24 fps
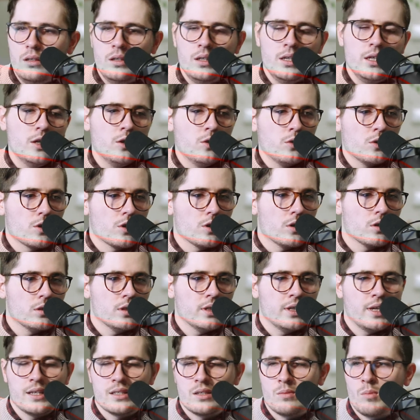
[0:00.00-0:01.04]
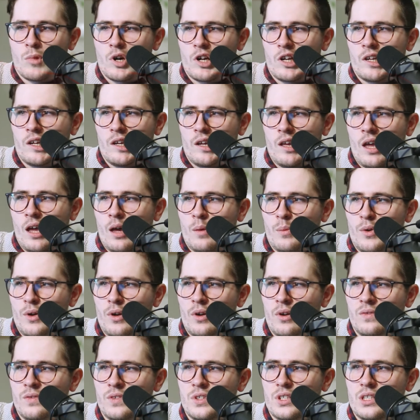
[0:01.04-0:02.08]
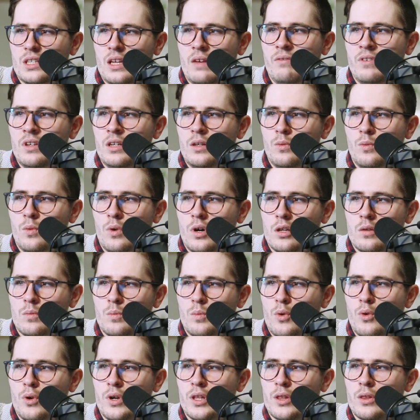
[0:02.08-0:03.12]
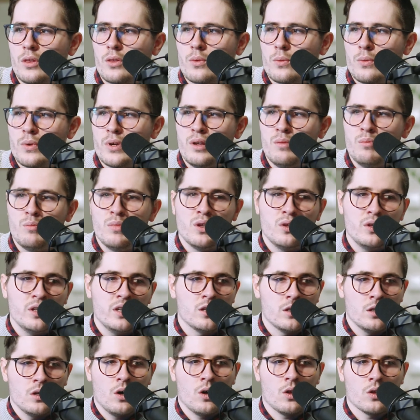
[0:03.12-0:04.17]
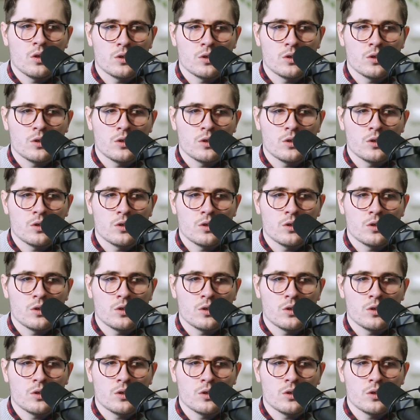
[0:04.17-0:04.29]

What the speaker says: Neo currently has a market cap of $71.3 billion.